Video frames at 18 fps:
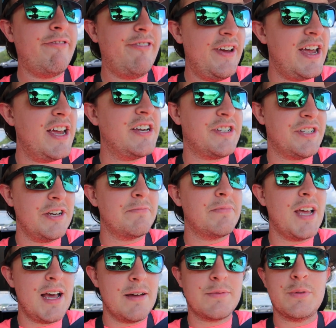fish
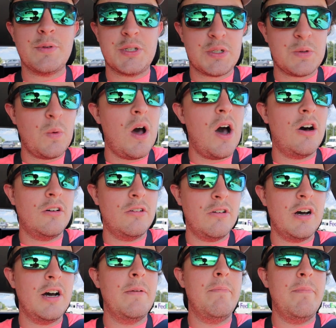sometimes will
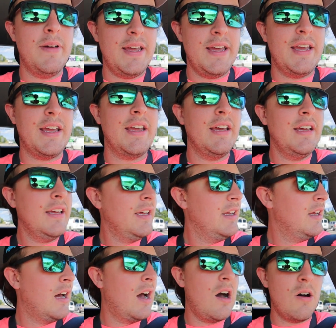swallow a big
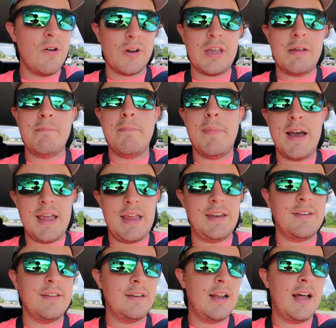honking
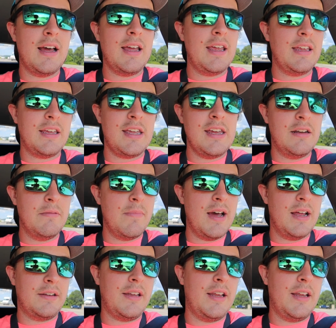bait and I ain't kidding about